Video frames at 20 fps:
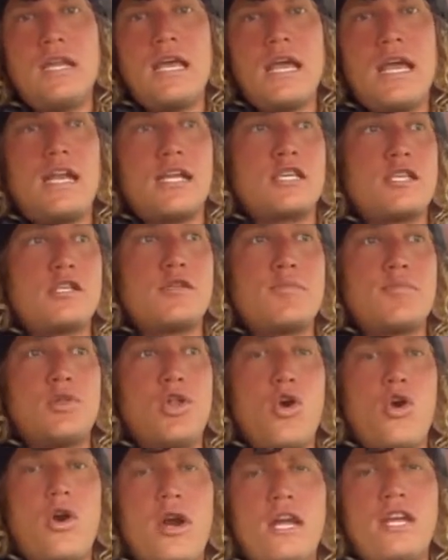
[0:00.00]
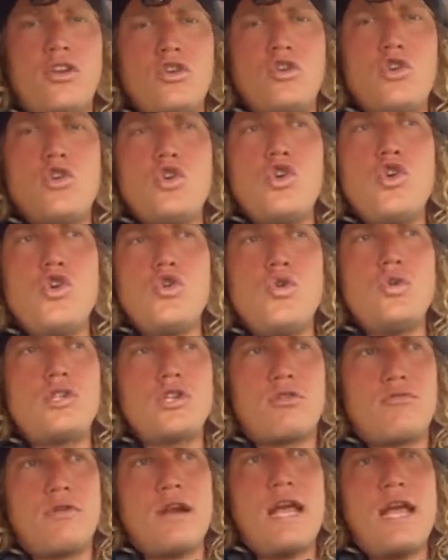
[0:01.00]
and exploring new
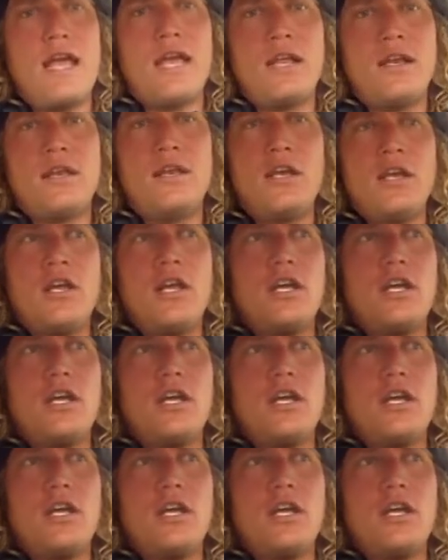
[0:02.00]
terrain,